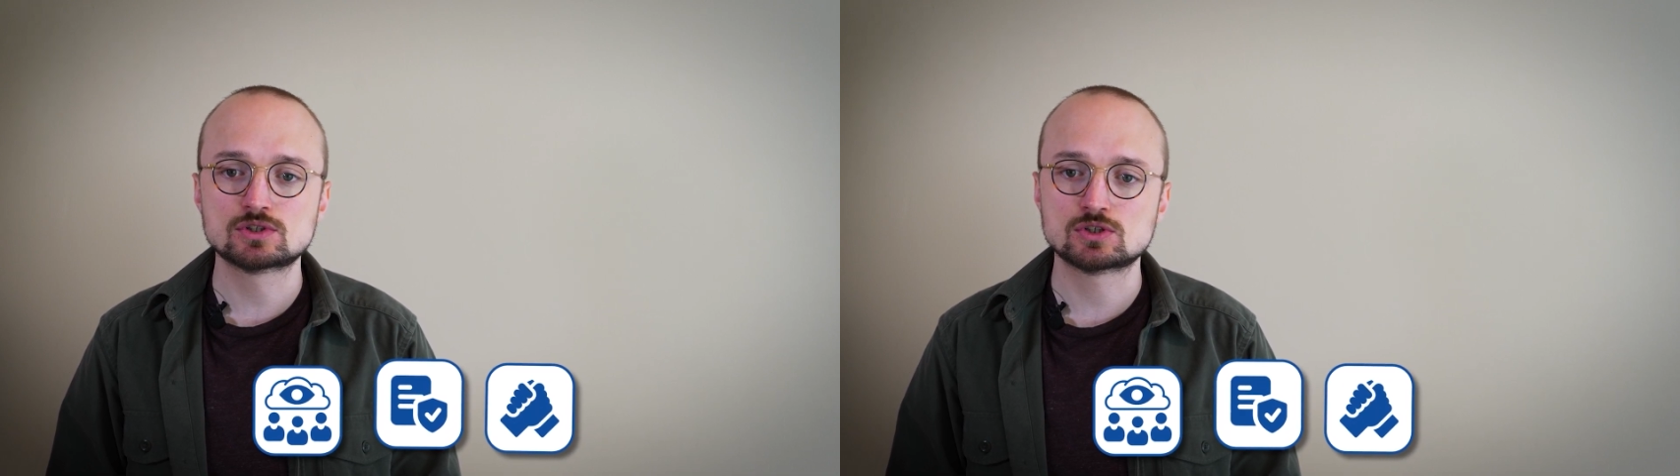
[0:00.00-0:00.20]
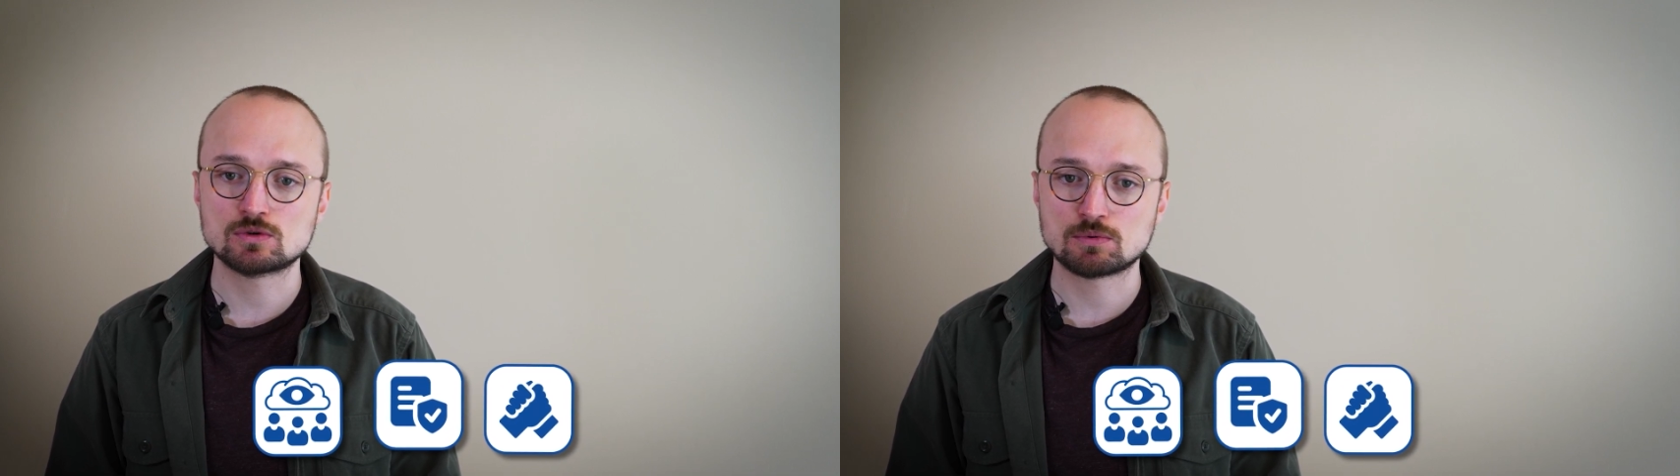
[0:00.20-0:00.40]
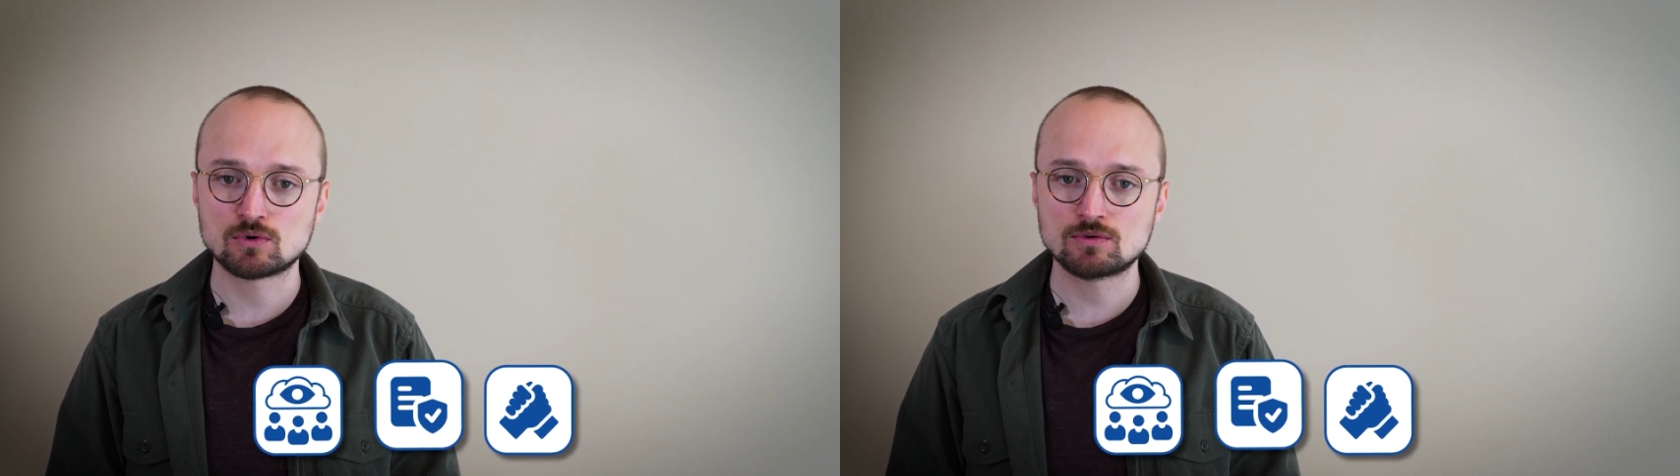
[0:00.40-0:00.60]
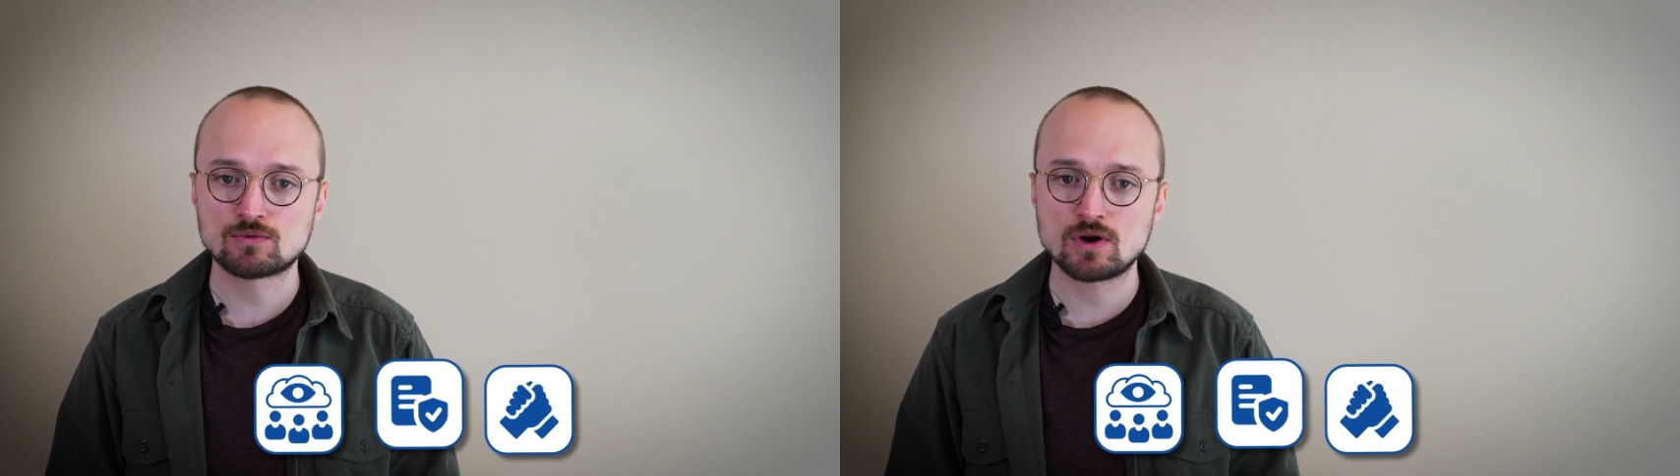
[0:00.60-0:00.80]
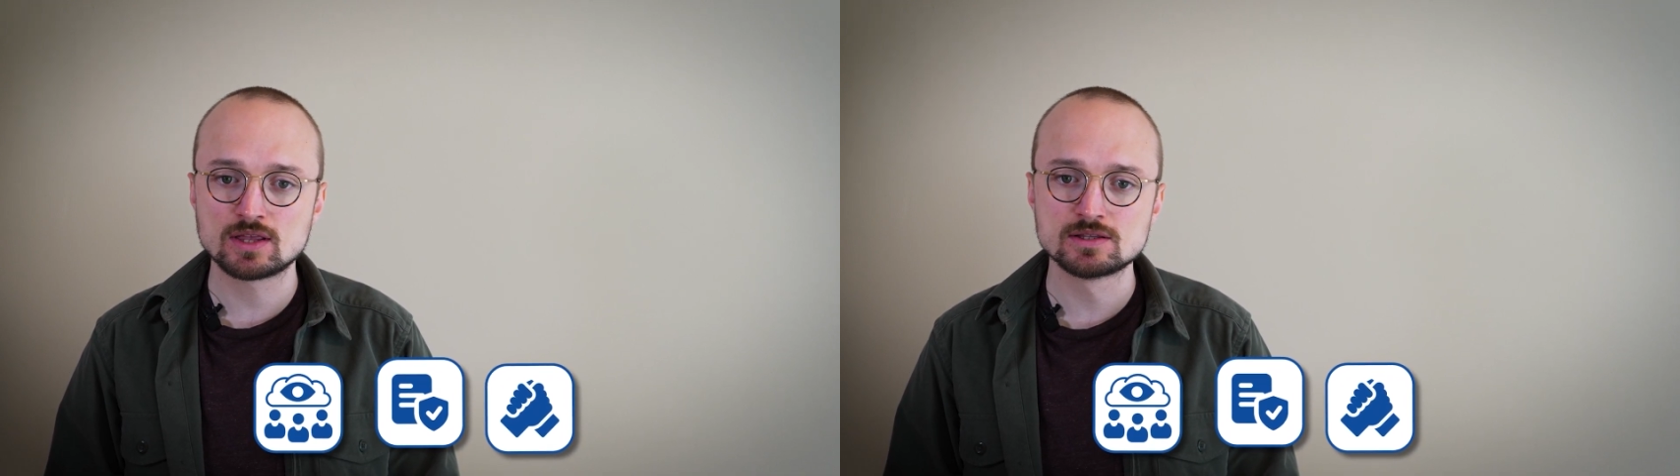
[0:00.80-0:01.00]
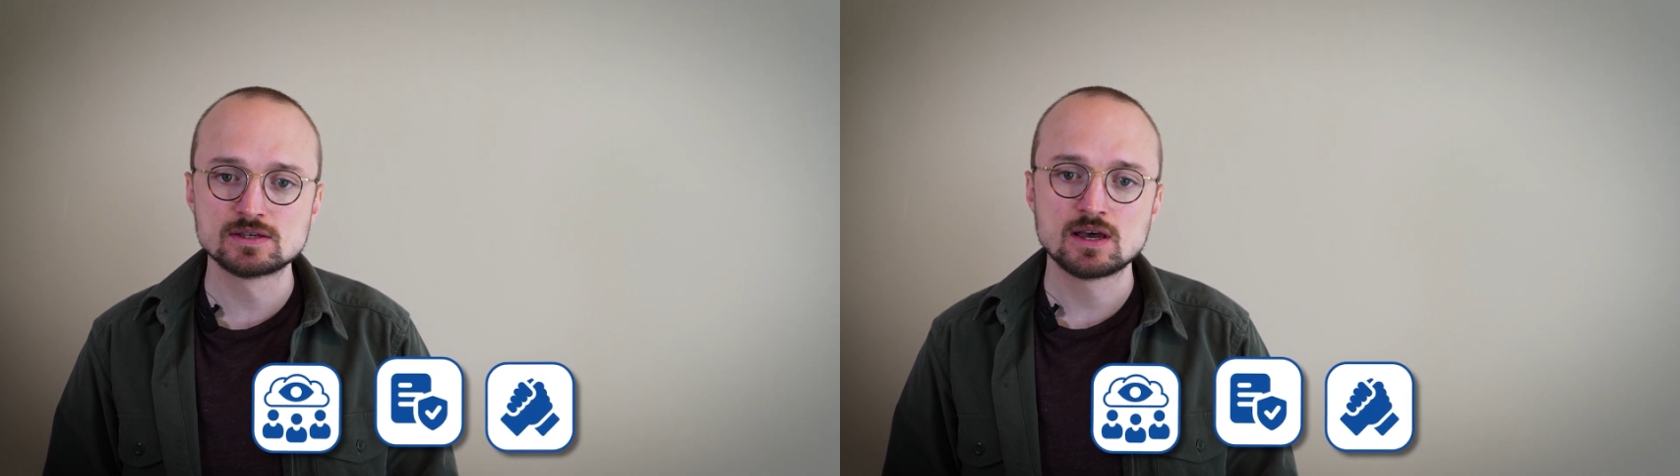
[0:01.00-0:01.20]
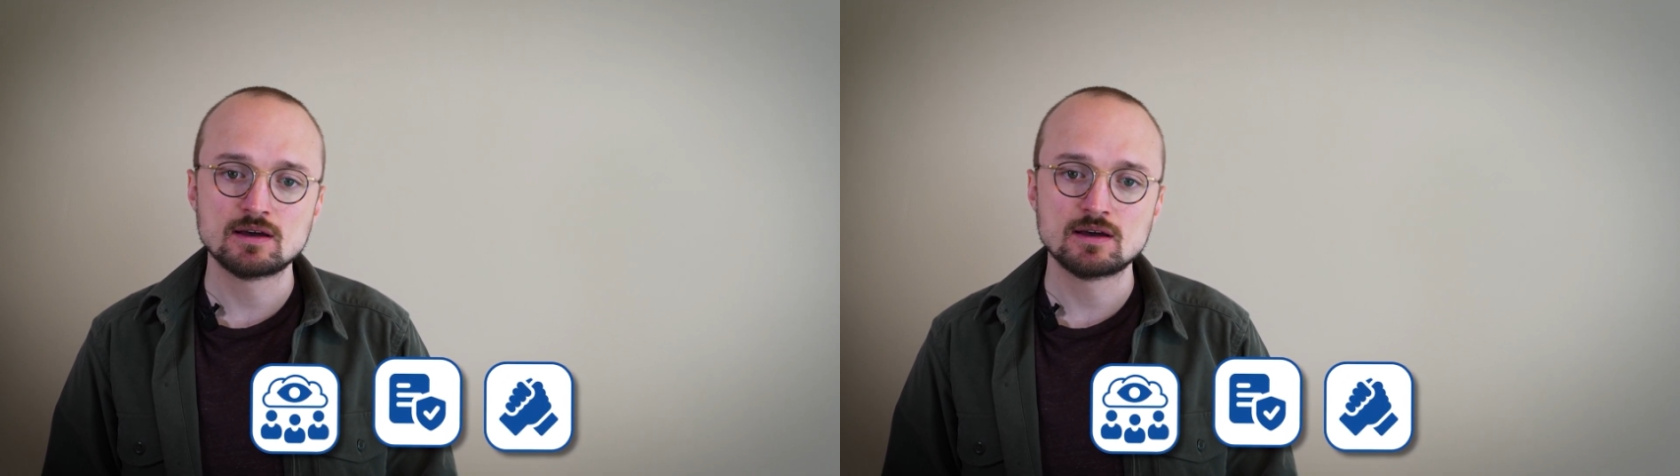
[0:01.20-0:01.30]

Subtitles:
to support friends,